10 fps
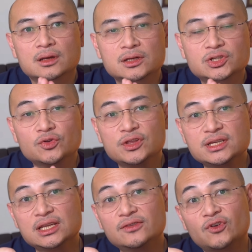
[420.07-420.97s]
So this
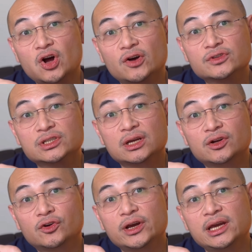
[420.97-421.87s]
involves
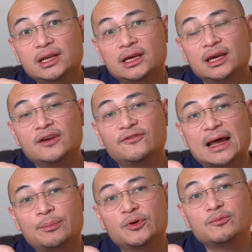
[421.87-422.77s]
creating a
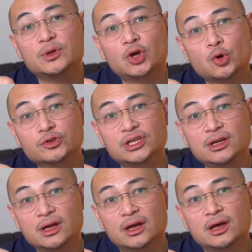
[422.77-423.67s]
flap of mucosa,
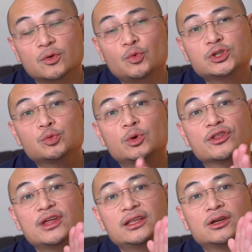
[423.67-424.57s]
which will
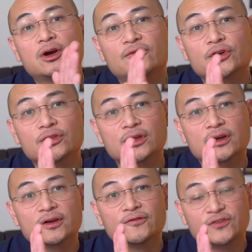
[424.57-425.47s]
then cover
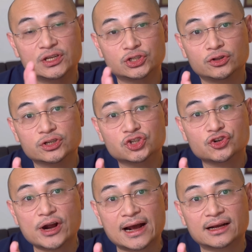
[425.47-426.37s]
the fistulous
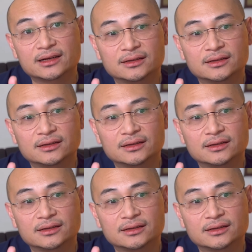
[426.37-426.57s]
tract.